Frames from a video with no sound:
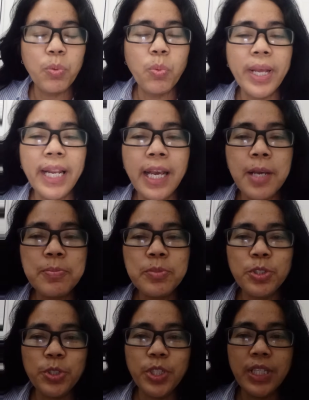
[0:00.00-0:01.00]

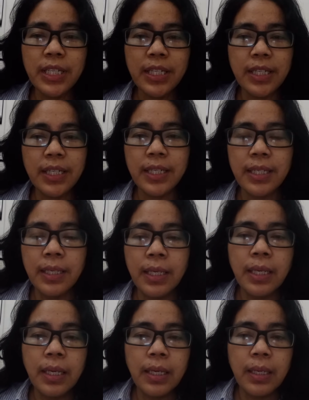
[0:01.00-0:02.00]
Welcome to the
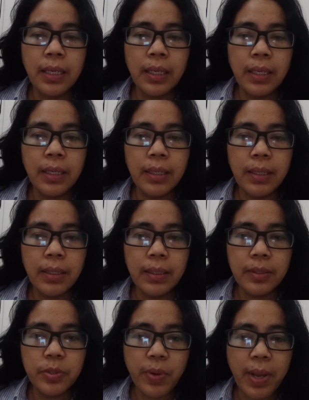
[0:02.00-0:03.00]

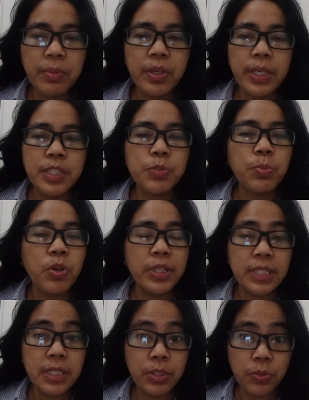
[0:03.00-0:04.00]
Grammar in
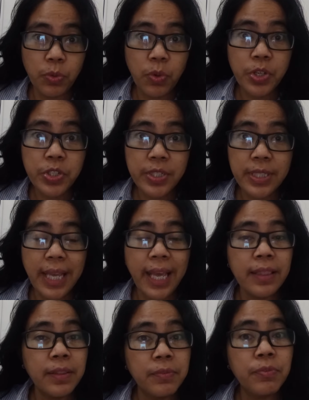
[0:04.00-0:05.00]
Spoken Discourse
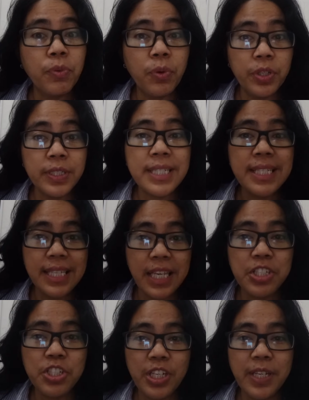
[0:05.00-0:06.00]
at the fourth
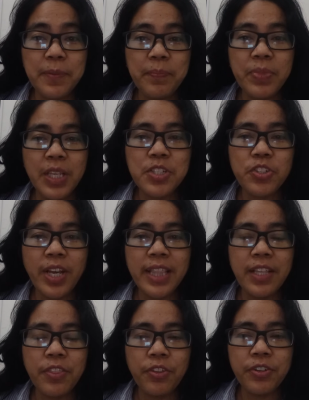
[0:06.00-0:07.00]
session. So at
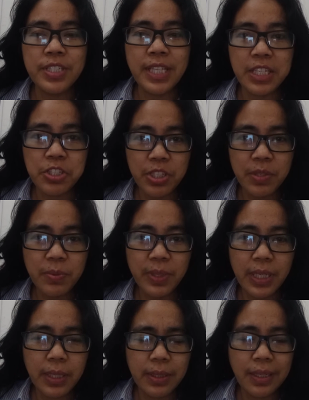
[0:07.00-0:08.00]
the third session,
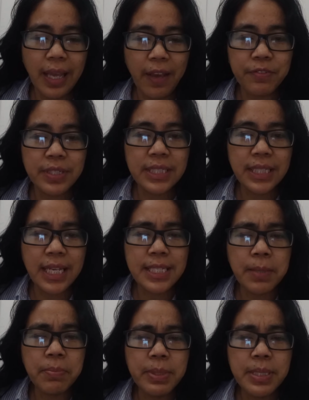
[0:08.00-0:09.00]
we have discussed
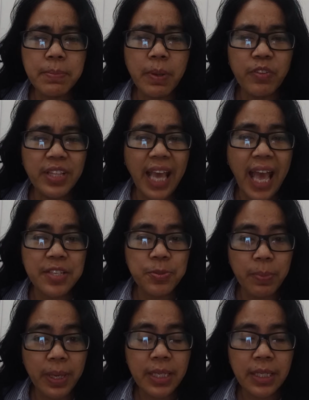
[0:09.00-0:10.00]
a bit about the
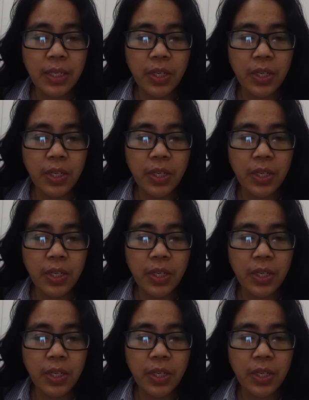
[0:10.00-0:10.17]
aspect